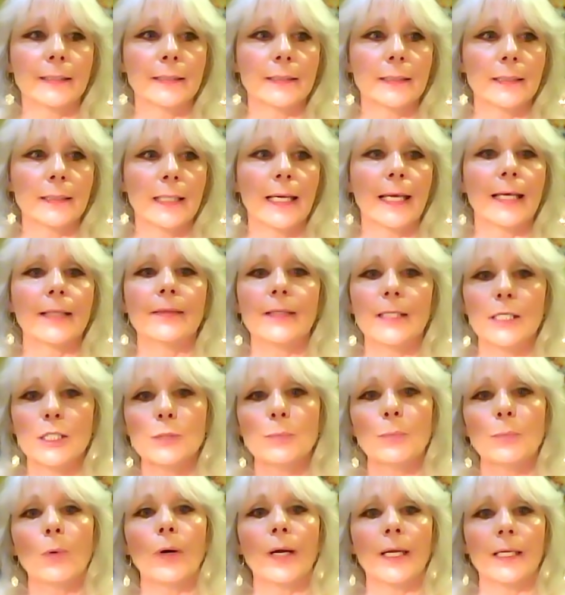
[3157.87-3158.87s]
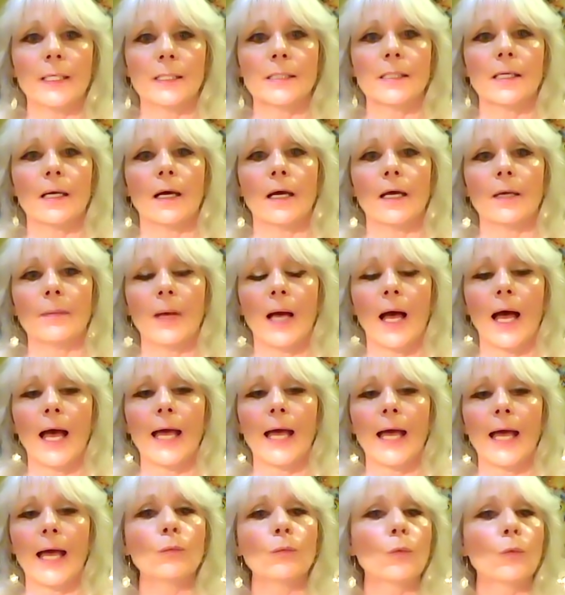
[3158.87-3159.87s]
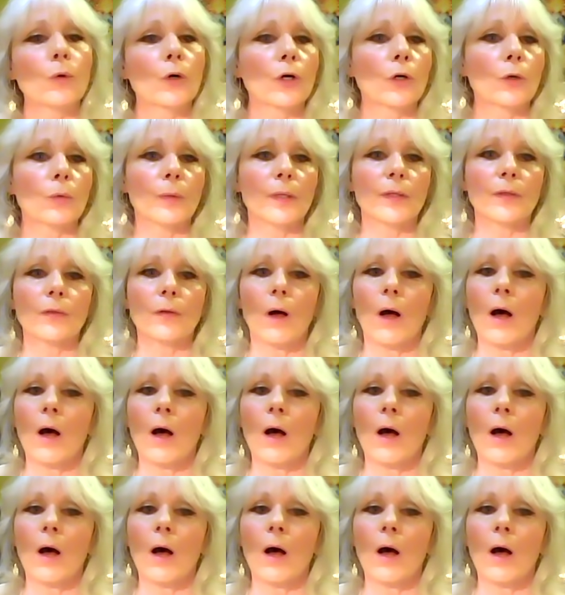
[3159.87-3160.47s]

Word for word: At this point in time, I can work with